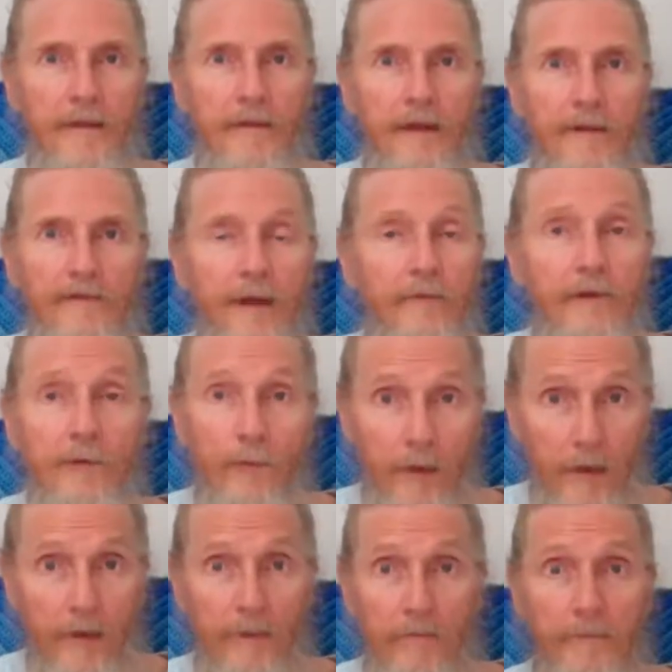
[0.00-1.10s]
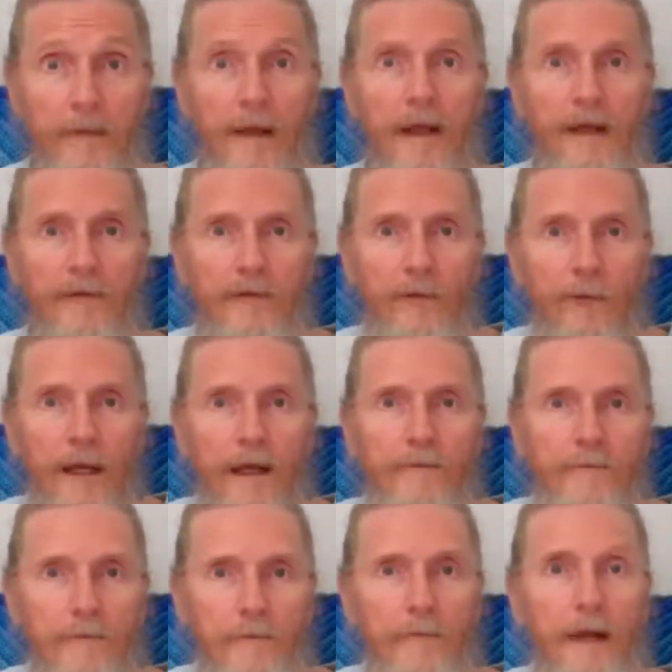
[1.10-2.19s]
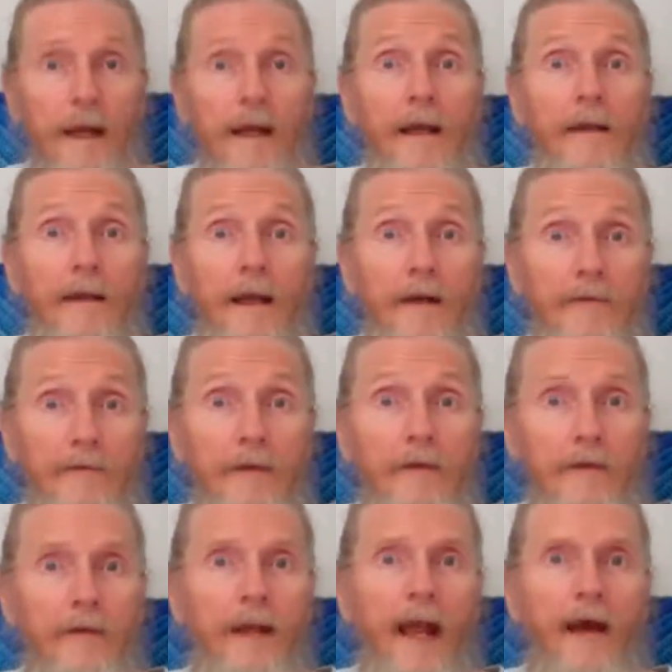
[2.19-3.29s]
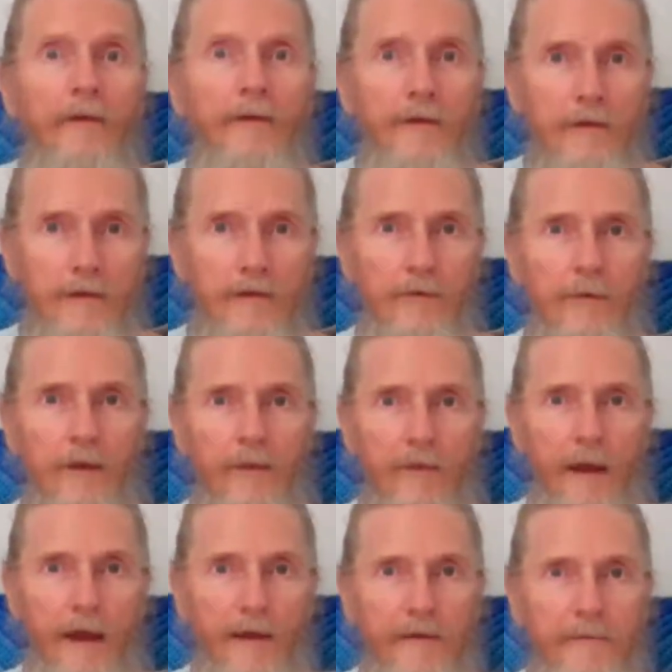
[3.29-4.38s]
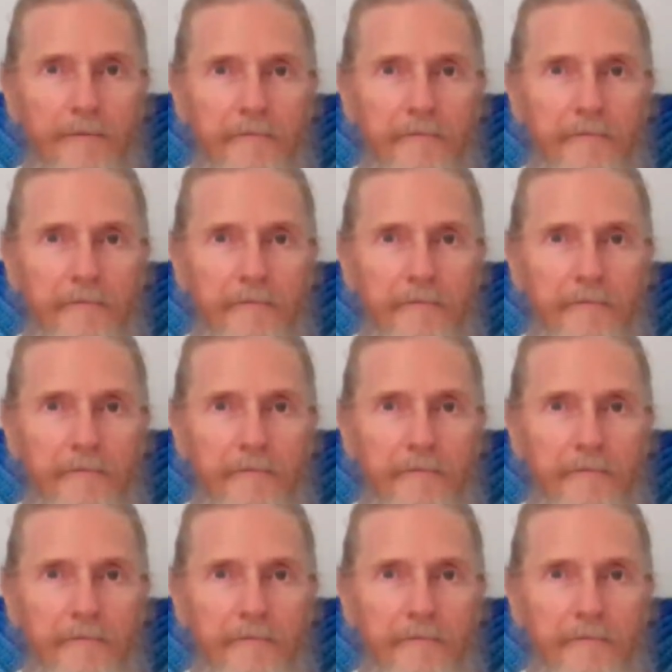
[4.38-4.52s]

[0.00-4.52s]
That's everywhere. And so we have, man has to learn how to deal with that.